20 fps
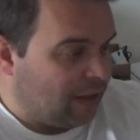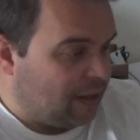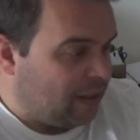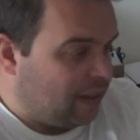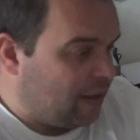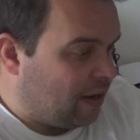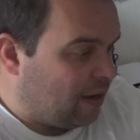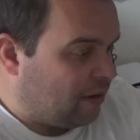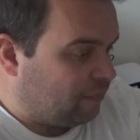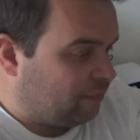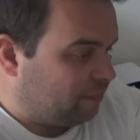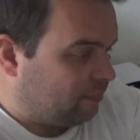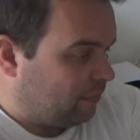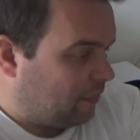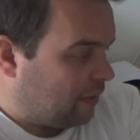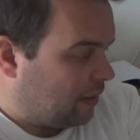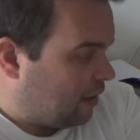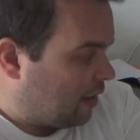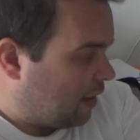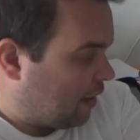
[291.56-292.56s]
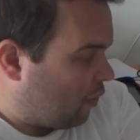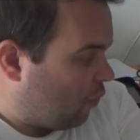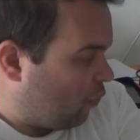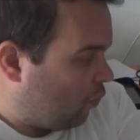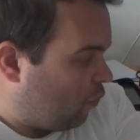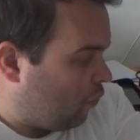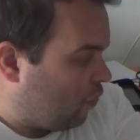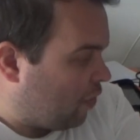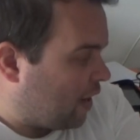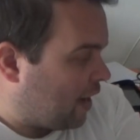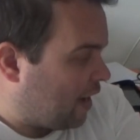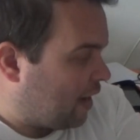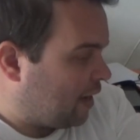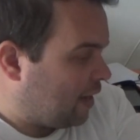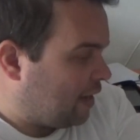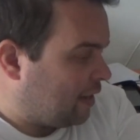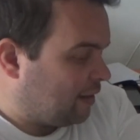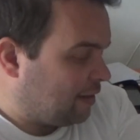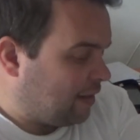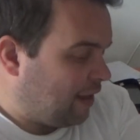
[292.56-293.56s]
Now, what
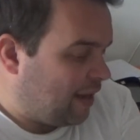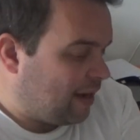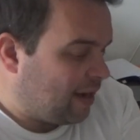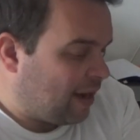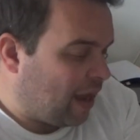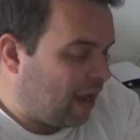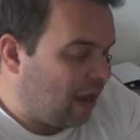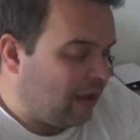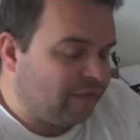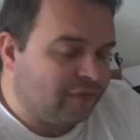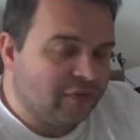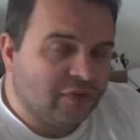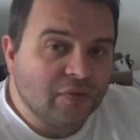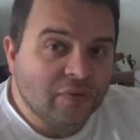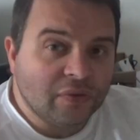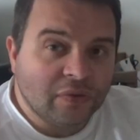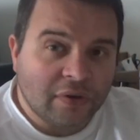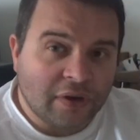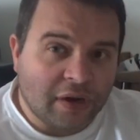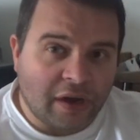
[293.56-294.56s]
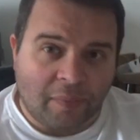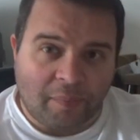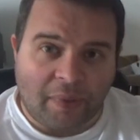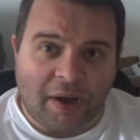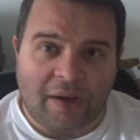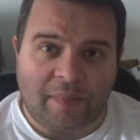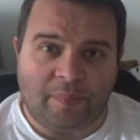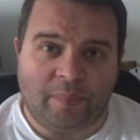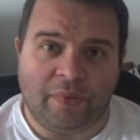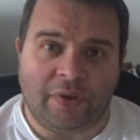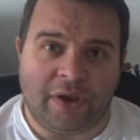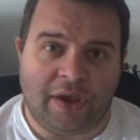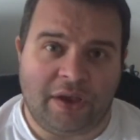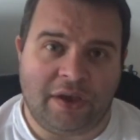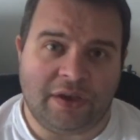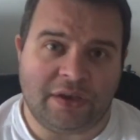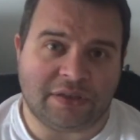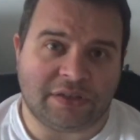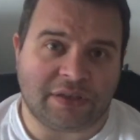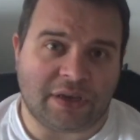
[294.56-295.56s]
I then have to come up
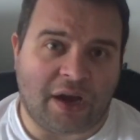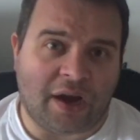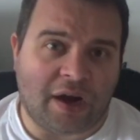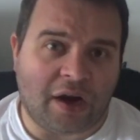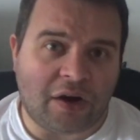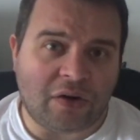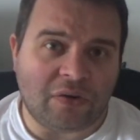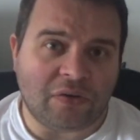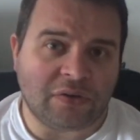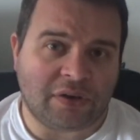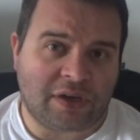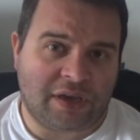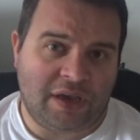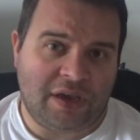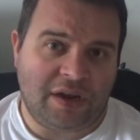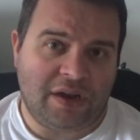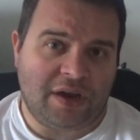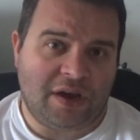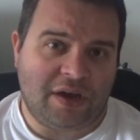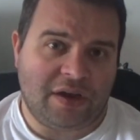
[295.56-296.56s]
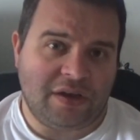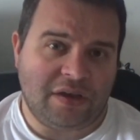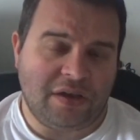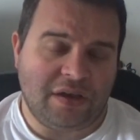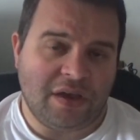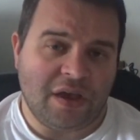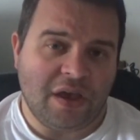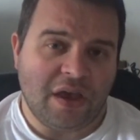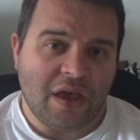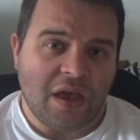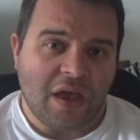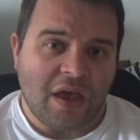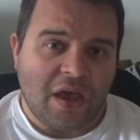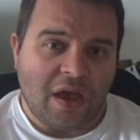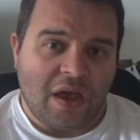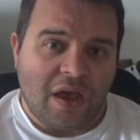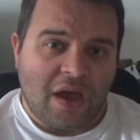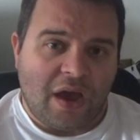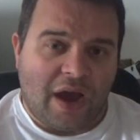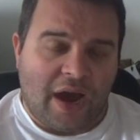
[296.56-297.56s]
is, how can I
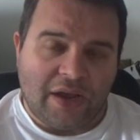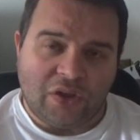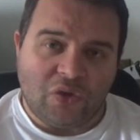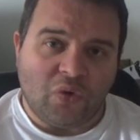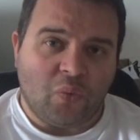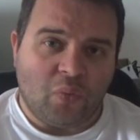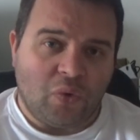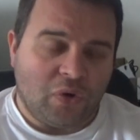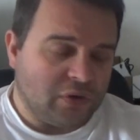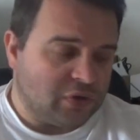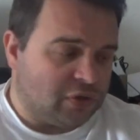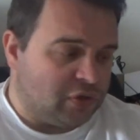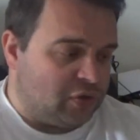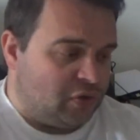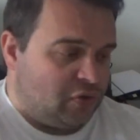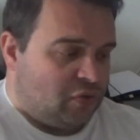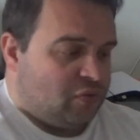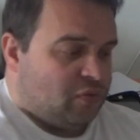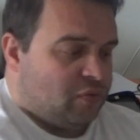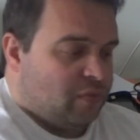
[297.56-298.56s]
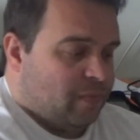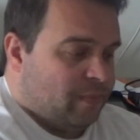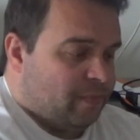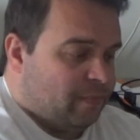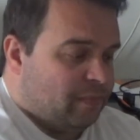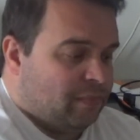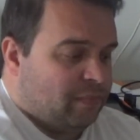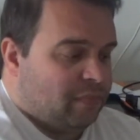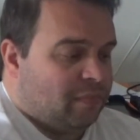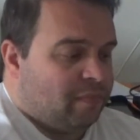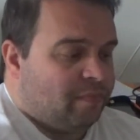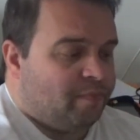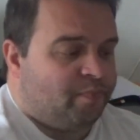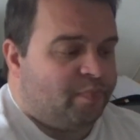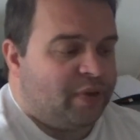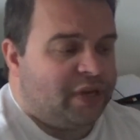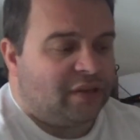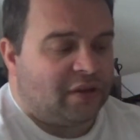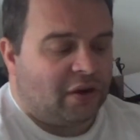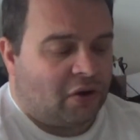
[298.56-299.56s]
don't want to
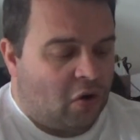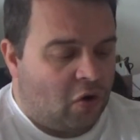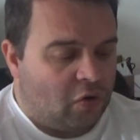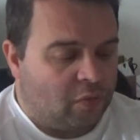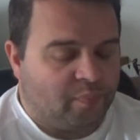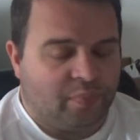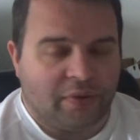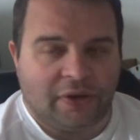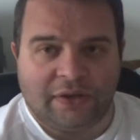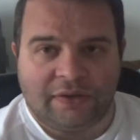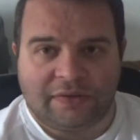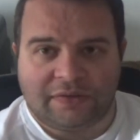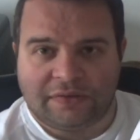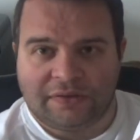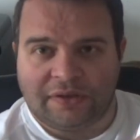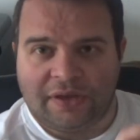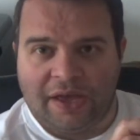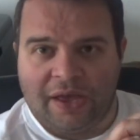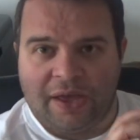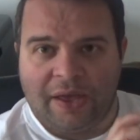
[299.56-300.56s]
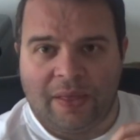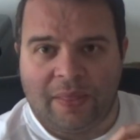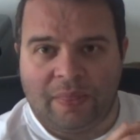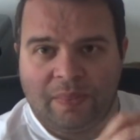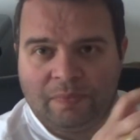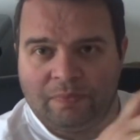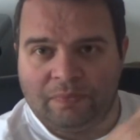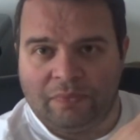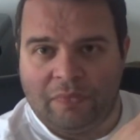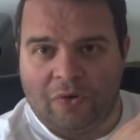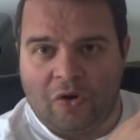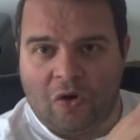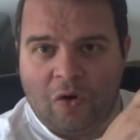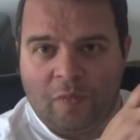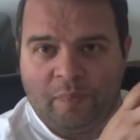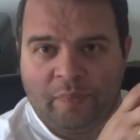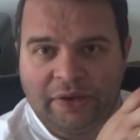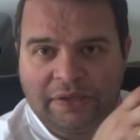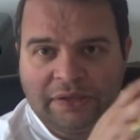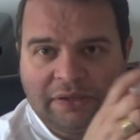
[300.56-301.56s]
be in the cockpit and
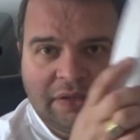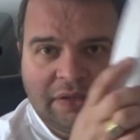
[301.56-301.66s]
open